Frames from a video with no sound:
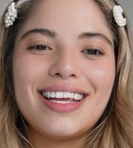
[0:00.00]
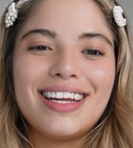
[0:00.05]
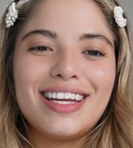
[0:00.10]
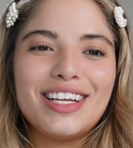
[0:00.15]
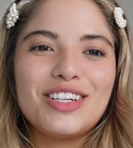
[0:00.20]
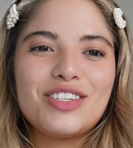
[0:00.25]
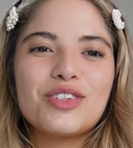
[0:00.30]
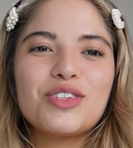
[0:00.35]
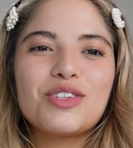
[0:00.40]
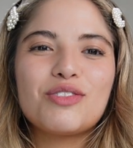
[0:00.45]
and
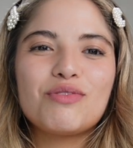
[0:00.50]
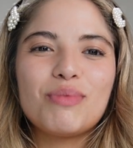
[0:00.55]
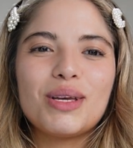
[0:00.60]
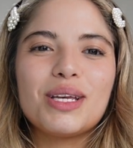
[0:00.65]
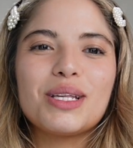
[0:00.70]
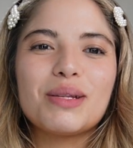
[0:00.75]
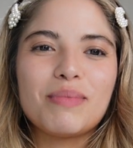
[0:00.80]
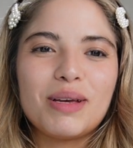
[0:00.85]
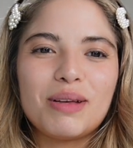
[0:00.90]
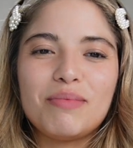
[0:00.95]
it just
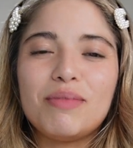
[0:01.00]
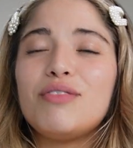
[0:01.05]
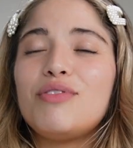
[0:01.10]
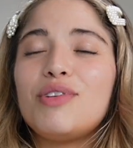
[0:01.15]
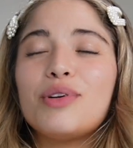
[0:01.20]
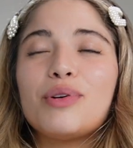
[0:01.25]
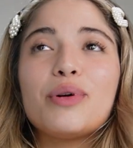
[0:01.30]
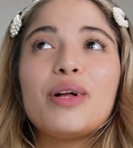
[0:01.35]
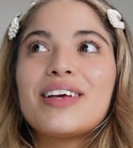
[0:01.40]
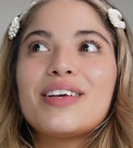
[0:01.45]
made me
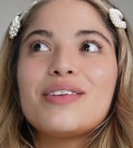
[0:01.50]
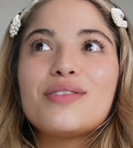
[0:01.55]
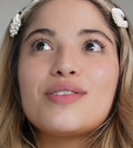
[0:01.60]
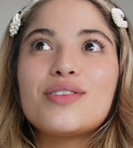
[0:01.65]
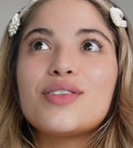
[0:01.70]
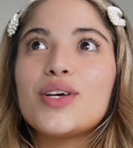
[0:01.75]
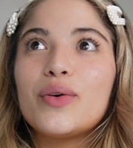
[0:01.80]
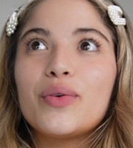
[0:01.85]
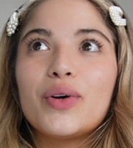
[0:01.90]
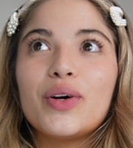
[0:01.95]
feel
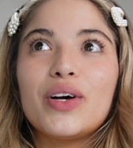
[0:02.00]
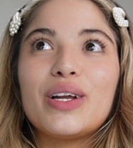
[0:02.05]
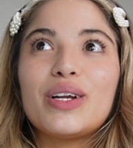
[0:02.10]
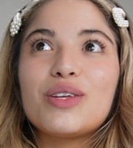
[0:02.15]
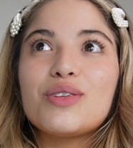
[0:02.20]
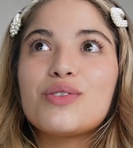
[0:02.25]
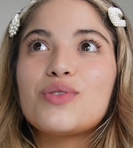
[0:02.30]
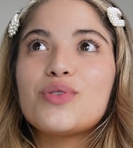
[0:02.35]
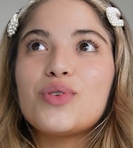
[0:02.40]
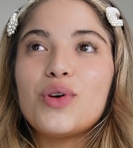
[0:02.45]
so
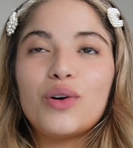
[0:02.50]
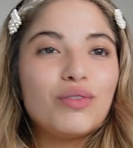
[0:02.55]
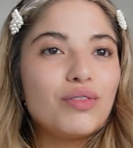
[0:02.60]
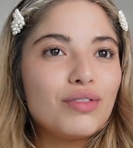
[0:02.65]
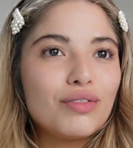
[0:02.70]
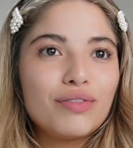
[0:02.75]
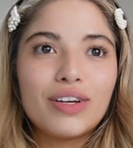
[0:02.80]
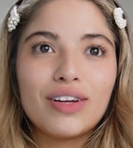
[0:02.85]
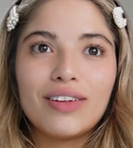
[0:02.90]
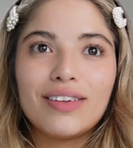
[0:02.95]
good, so
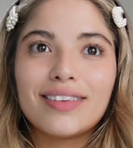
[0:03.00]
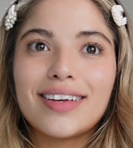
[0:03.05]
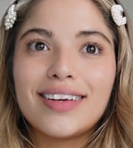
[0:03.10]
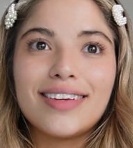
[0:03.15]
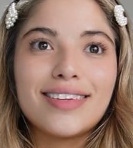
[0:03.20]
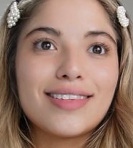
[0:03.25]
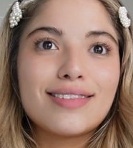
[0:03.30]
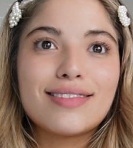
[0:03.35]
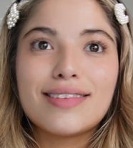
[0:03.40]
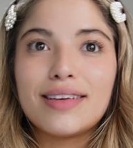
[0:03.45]
fulfilled.
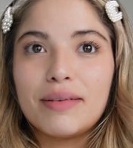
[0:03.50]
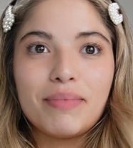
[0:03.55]
It